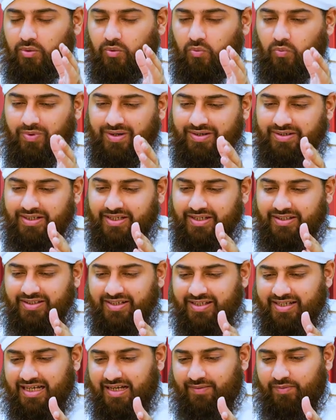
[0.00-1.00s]
One day the
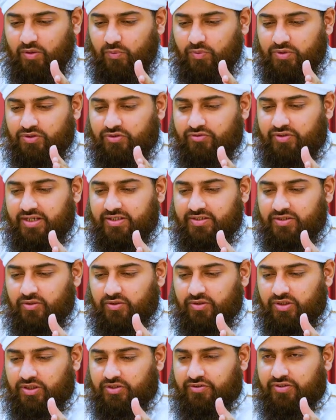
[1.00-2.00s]
camel was grazing
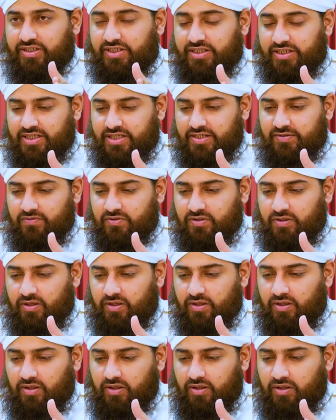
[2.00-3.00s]
on the green leaves
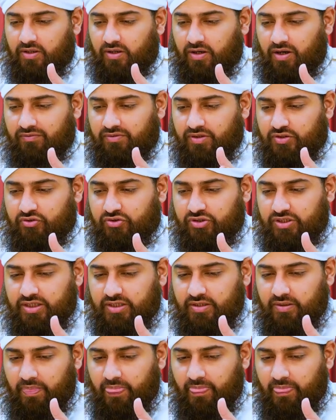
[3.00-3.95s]
of the tree